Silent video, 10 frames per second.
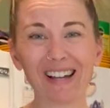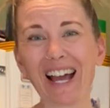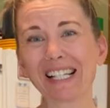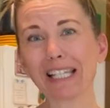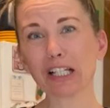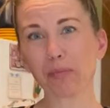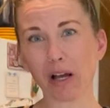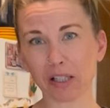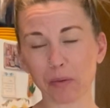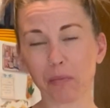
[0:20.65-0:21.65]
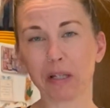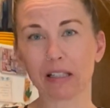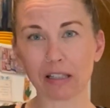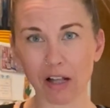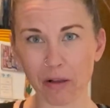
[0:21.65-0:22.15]
I say as possible
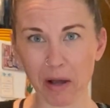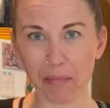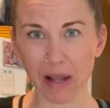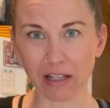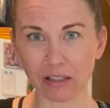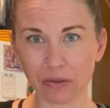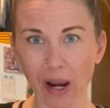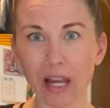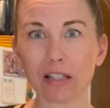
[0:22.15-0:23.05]
because it's all about balance, right?